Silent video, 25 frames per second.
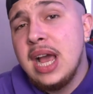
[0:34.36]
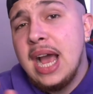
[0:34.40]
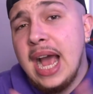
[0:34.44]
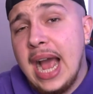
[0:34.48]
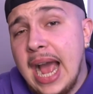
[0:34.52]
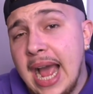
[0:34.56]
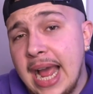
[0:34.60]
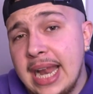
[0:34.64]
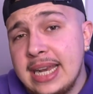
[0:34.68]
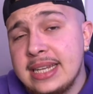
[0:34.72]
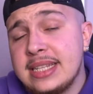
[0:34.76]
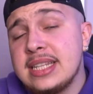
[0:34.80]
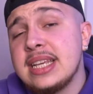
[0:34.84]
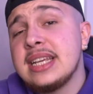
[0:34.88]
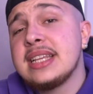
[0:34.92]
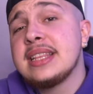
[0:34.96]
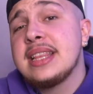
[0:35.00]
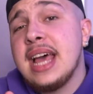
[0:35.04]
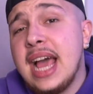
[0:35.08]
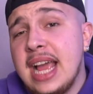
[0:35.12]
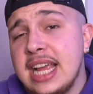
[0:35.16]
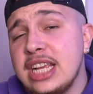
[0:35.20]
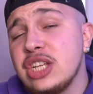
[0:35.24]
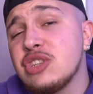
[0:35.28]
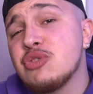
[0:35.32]
And
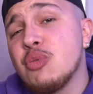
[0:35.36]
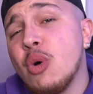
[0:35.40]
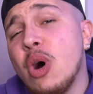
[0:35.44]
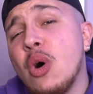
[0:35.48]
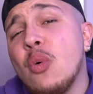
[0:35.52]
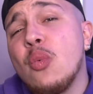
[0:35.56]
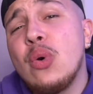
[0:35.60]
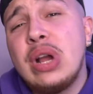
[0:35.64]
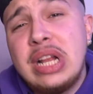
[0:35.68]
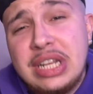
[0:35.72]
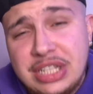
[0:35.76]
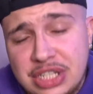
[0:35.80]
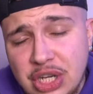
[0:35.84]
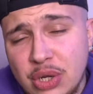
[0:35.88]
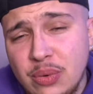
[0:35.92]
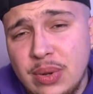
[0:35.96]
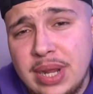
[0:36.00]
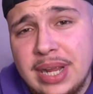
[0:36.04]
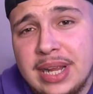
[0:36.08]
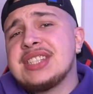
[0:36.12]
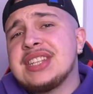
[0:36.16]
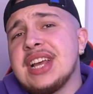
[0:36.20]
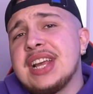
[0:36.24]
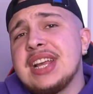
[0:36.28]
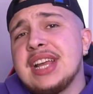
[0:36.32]
that is what we're
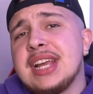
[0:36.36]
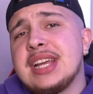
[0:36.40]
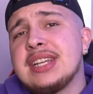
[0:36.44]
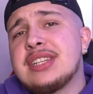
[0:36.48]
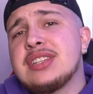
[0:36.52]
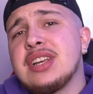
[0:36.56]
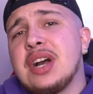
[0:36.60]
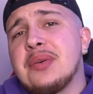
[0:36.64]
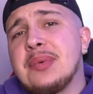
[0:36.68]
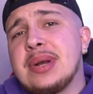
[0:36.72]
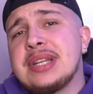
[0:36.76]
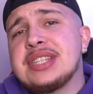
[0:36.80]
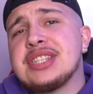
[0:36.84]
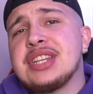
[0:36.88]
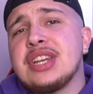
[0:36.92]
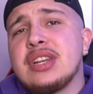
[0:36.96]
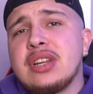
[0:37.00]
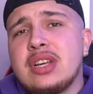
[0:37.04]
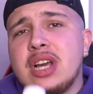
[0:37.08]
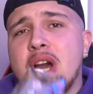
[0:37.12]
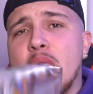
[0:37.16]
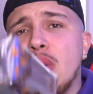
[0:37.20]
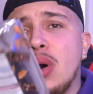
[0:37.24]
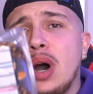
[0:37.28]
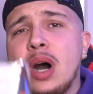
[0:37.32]
doing. Stated, I went to the
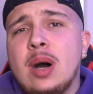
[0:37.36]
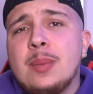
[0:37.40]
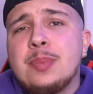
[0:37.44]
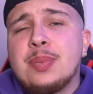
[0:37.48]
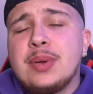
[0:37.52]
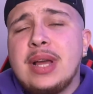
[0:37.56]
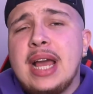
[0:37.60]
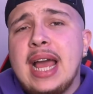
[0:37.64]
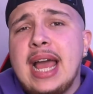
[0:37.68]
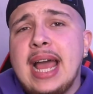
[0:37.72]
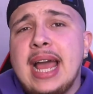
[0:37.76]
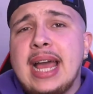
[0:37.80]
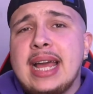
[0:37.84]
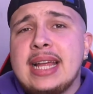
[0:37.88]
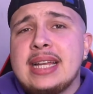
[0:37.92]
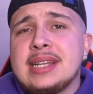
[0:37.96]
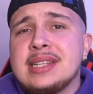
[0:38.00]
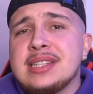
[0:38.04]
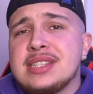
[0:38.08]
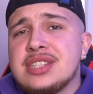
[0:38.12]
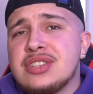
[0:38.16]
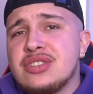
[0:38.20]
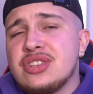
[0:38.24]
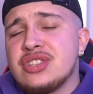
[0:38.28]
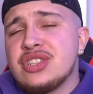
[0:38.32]
Co-op,
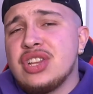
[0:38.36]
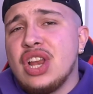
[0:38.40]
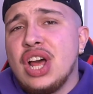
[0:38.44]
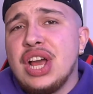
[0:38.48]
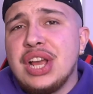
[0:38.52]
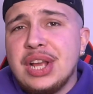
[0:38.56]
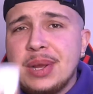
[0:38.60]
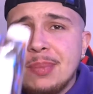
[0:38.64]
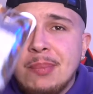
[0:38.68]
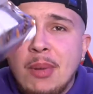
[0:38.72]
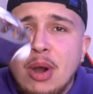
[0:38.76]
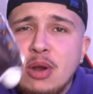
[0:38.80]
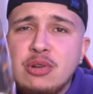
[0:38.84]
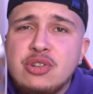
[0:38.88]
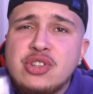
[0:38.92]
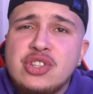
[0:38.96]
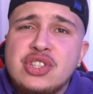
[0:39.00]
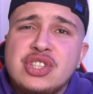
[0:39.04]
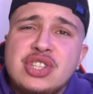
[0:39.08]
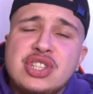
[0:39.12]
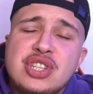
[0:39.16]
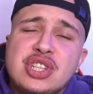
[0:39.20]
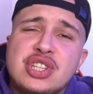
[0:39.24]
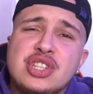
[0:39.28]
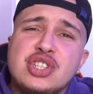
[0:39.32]
and just like most
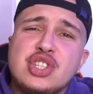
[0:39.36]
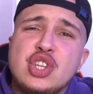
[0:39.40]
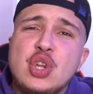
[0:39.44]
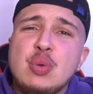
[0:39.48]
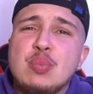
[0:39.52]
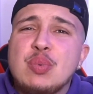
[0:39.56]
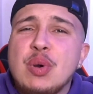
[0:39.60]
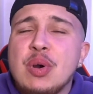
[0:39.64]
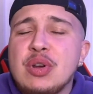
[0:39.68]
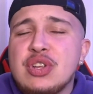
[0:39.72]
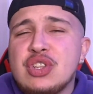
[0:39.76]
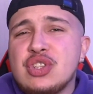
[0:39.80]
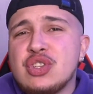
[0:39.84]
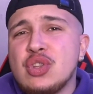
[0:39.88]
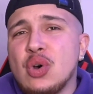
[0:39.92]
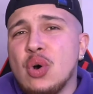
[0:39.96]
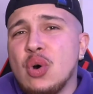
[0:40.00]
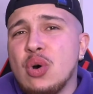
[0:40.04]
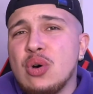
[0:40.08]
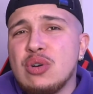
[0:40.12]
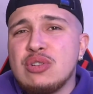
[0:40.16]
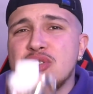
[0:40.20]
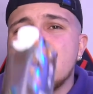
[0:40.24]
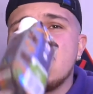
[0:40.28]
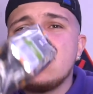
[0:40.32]

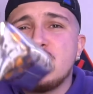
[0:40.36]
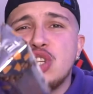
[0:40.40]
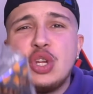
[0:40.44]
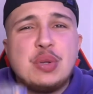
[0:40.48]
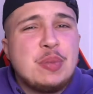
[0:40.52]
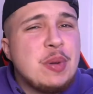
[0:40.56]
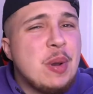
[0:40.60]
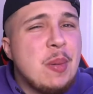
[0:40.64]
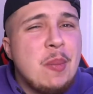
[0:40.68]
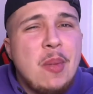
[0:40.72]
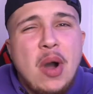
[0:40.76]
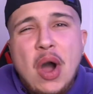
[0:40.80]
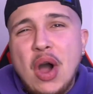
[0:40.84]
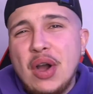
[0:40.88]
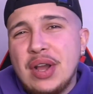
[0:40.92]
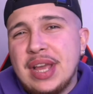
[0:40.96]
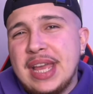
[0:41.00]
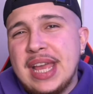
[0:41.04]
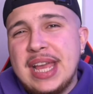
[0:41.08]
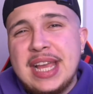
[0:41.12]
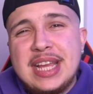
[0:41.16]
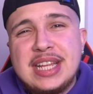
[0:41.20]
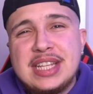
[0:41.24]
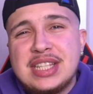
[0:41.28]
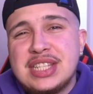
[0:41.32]
superstores,
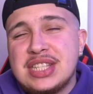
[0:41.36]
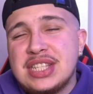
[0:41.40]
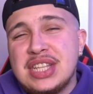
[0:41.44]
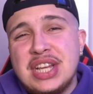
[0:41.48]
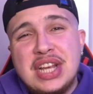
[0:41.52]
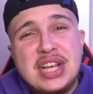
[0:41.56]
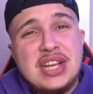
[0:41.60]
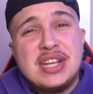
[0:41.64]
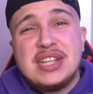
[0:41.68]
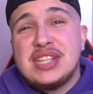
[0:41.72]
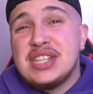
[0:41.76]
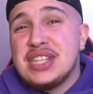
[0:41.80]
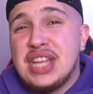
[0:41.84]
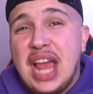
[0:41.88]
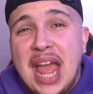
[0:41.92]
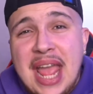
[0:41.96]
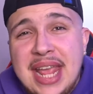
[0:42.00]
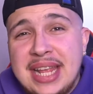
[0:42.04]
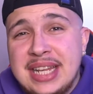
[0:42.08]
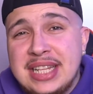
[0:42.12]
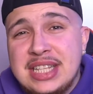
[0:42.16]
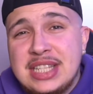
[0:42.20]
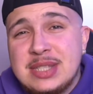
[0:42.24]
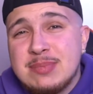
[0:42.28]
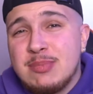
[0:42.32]
supermarkets,
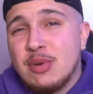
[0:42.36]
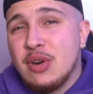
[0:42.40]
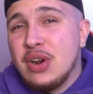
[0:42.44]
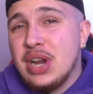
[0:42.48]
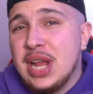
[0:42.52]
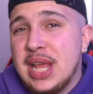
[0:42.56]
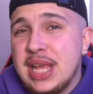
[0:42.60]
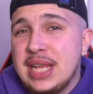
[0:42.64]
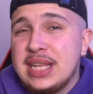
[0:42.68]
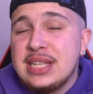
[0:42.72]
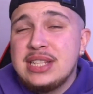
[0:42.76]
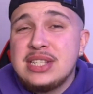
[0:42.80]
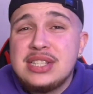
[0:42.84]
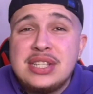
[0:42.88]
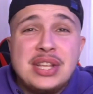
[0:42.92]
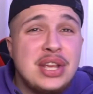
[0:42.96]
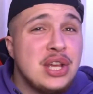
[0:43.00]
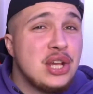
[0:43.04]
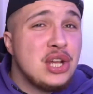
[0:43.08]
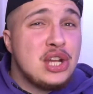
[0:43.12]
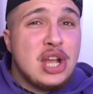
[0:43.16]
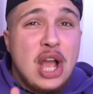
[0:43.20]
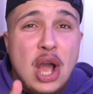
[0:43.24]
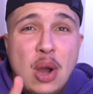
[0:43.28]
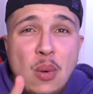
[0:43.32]
Sainsbury's,
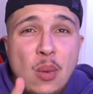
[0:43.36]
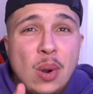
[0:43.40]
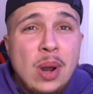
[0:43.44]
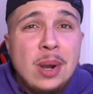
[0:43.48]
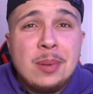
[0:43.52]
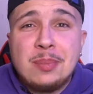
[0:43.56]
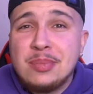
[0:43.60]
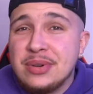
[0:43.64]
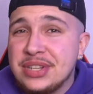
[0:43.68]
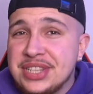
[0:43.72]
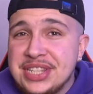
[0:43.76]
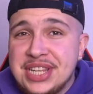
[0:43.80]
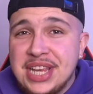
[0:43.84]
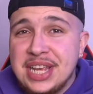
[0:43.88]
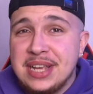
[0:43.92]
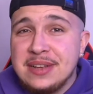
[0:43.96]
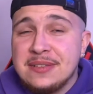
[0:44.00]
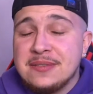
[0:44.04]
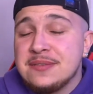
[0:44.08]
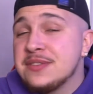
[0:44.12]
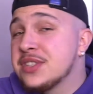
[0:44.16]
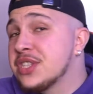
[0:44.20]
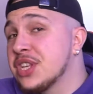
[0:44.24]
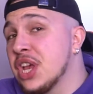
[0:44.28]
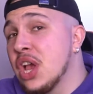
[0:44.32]

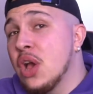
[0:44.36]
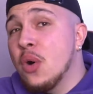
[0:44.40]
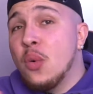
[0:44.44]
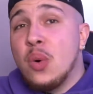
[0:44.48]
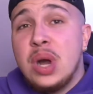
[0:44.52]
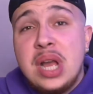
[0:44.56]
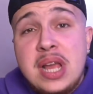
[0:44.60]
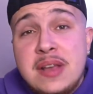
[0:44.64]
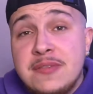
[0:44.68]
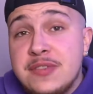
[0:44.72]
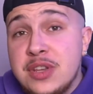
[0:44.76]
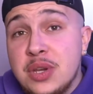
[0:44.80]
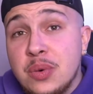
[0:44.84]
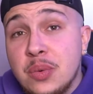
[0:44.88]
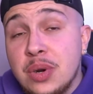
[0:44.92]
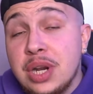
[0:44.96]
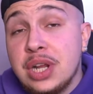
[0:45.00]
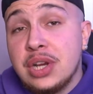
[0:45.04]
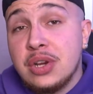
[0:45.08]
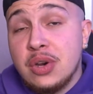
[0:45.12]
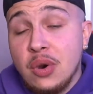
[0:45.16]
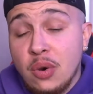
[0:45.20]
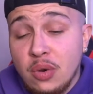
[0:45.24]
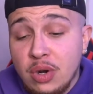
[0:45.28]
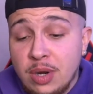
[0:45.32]
cooperatives, whatever you want to
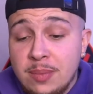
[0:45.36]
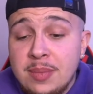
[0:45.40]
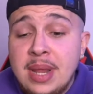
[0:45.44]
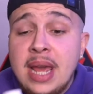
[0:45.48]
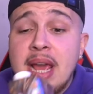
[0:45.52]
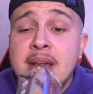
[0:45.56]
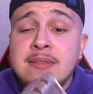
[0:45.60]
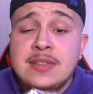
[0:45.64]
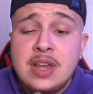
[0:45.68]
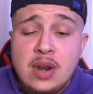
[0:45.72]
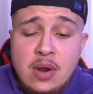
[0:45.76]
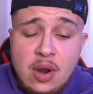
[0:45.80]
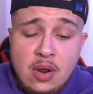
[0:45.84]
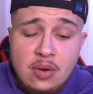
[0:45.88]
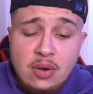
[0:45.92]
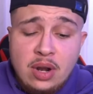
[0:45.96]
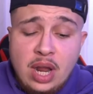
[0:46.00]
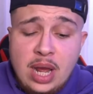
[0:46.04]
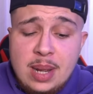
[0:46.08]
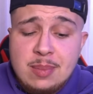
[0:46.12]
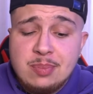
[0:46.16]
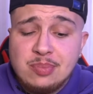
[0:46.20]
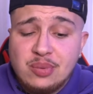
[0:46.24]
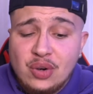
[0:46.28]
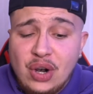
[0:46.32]
call them, they have their own
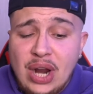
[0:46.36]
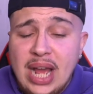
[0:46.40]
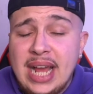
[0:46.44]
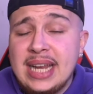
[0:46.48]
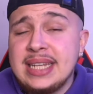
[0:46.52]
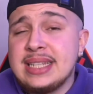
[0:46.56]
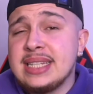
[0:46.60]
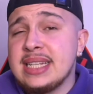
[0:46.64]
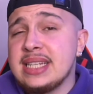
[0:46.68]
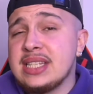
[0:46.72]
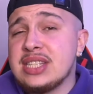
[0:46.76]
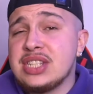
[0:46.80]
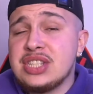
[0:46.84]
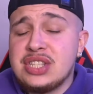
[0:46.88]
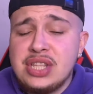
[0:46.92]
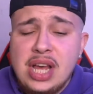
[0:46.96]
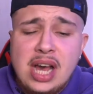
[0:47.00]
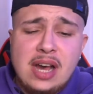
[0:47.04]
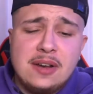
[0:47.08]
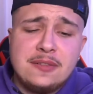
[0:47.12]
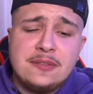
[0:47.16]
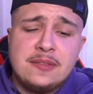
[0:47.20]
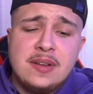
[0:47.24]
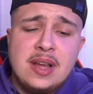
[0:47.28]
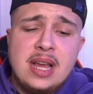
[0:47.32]
like branded
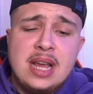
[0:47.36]
stuff.